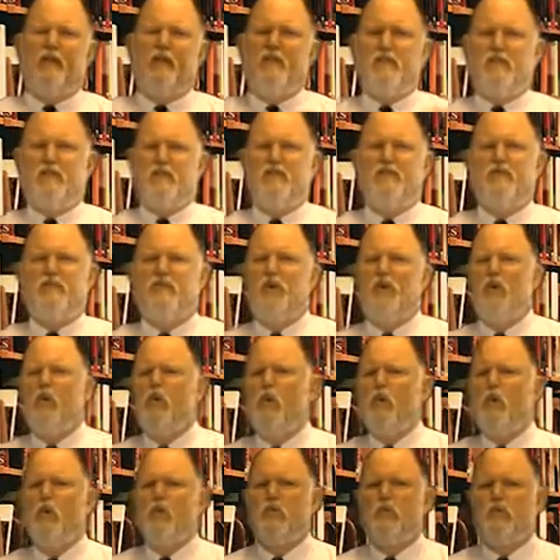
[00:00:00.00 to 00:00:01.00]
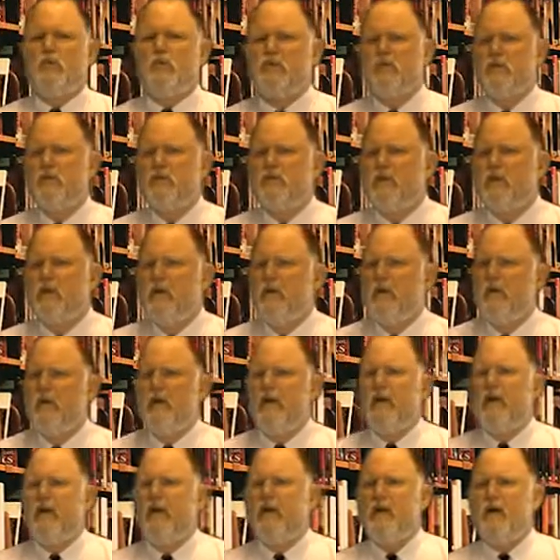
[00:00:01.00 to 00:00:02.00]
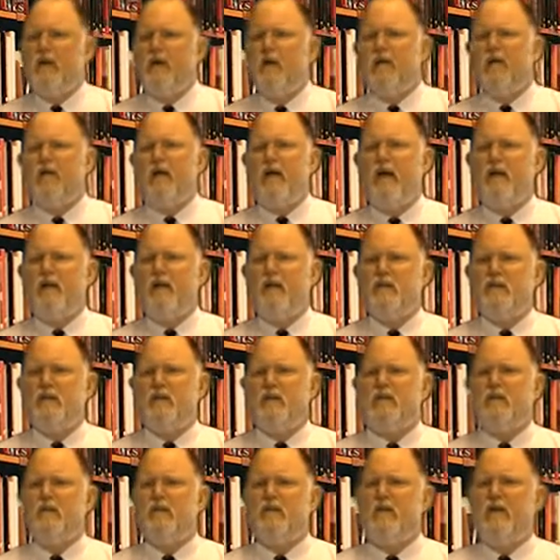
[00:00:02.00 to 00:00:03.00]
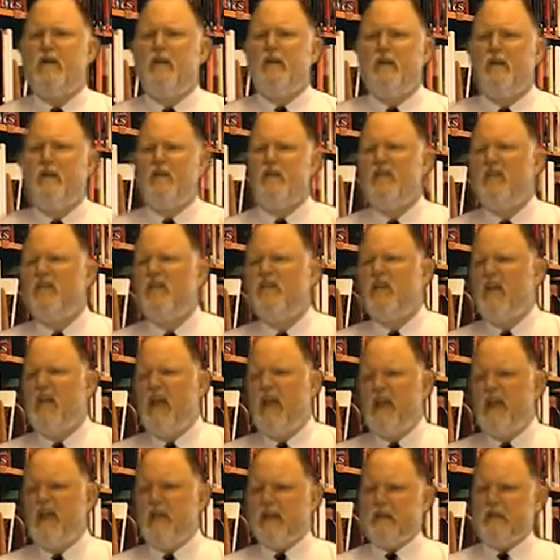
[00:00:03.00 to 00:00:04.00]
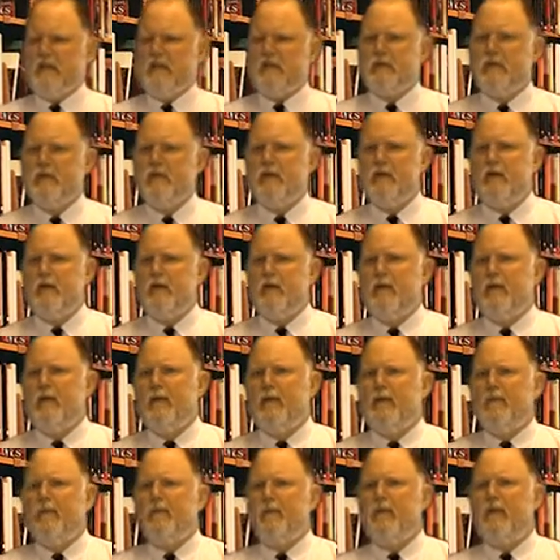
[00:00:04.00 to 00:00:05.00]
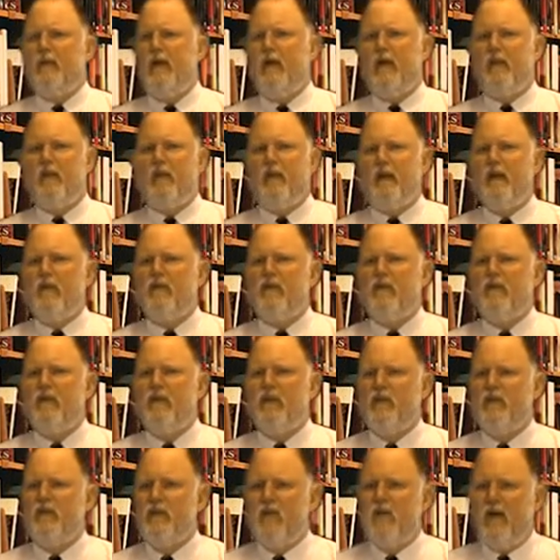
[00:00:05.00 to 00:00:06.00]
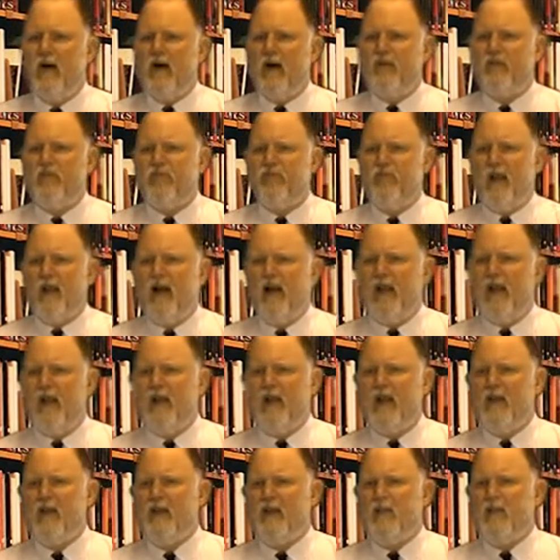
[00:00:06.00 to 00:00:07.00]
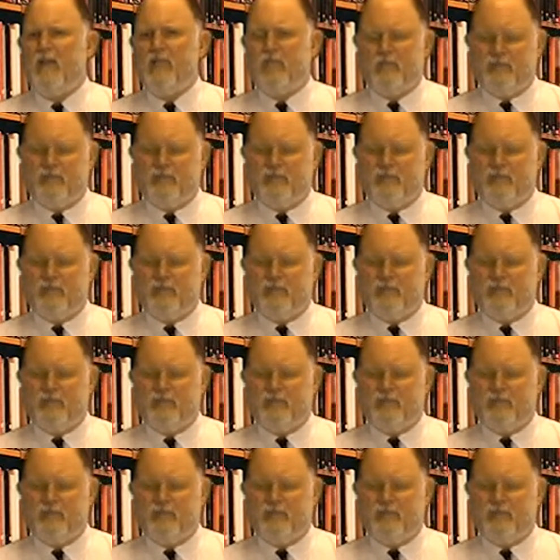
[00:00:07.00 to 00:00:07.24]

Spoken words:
sell tools. Good gracious. They sell tents. They don't know nothing about finance.